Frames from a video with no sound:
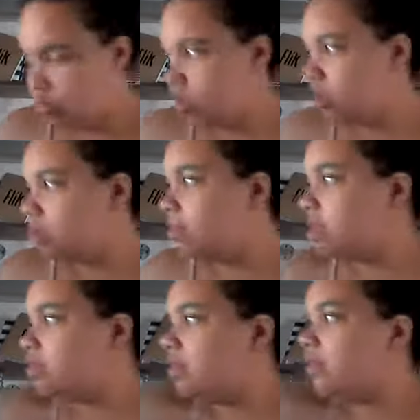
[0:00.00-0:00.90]
which
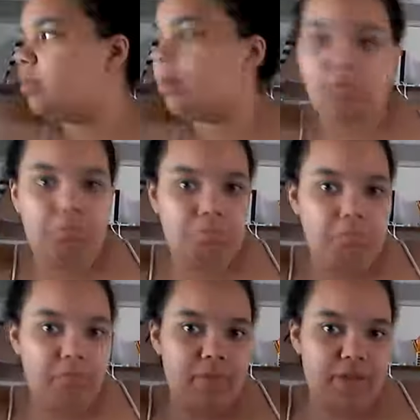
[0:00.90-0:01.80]
makes me feel better
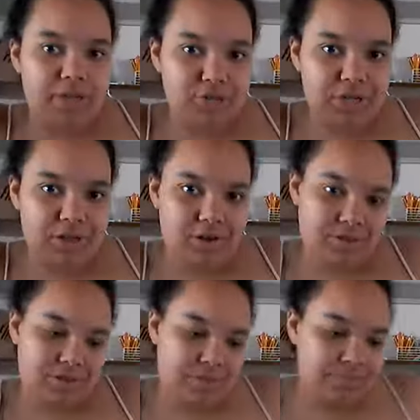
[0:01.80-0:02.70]
that he's drinking it
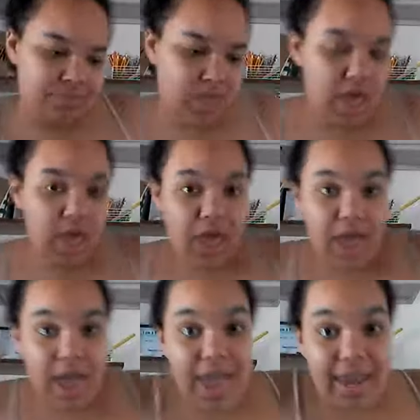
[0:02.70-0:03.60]
all the time.
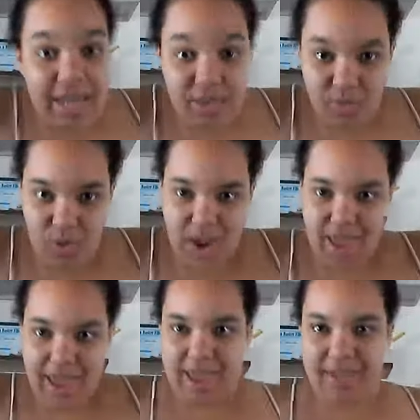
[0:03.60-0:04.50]

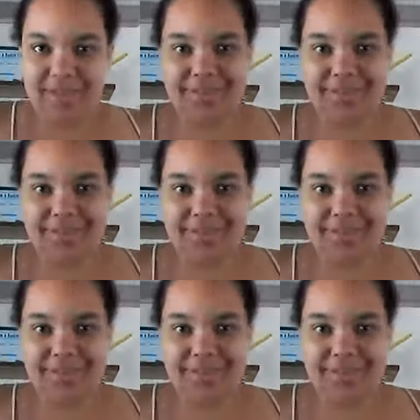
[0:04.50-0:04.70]
Anyway,